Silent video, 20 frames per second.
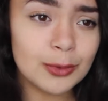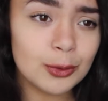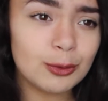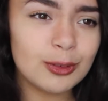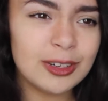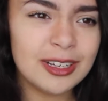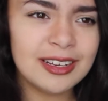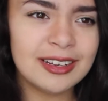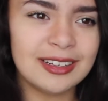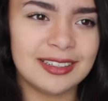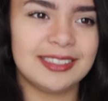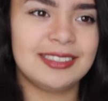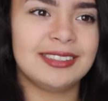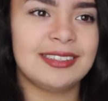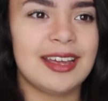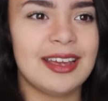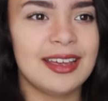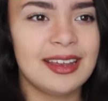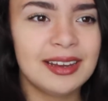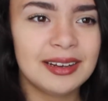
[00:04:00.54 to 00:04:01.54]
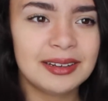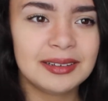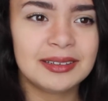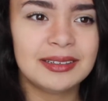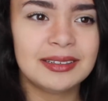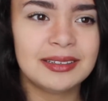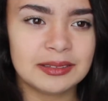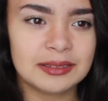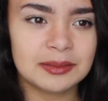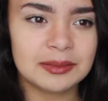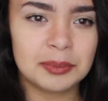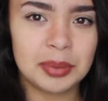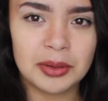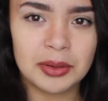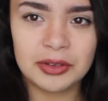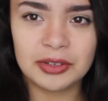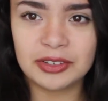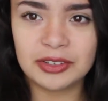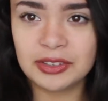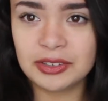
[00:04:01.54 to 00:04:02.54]
not really gonna say
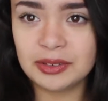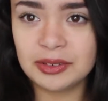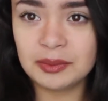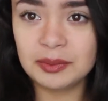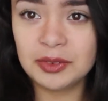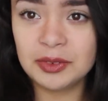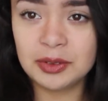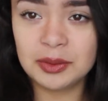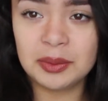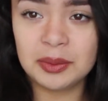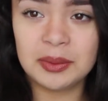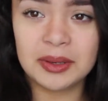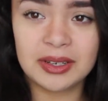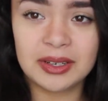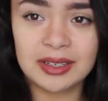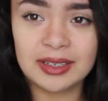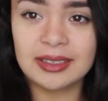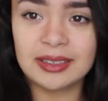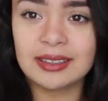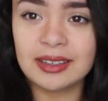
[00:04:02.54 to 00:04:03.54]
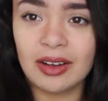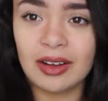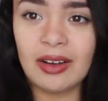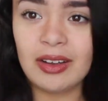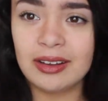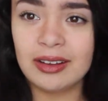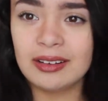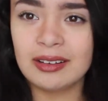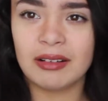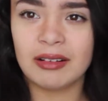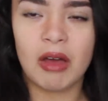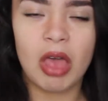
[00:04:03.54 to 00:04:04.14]
pers just because I.